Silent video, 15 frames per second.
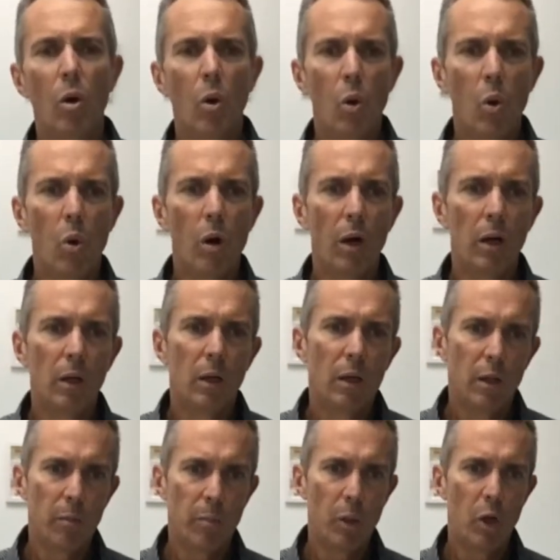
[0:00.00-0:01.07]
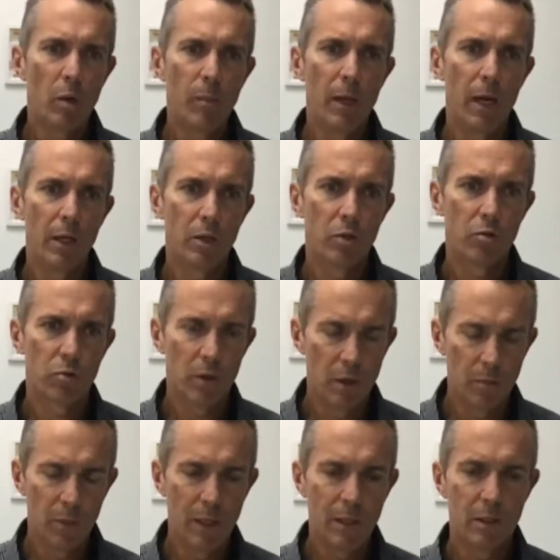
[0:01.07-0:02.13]
or the permeate
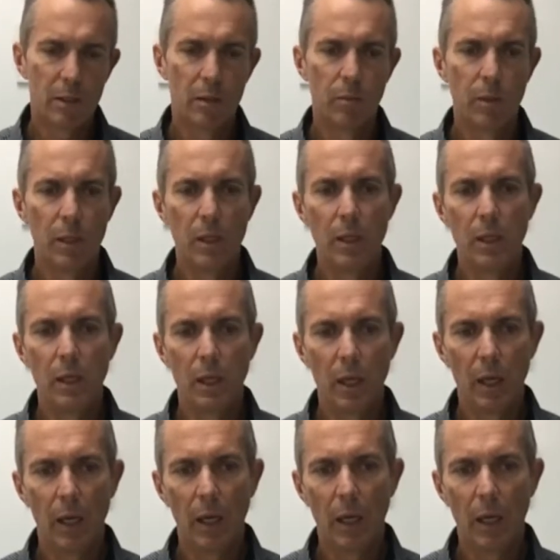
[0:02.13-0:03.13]
stream needs to be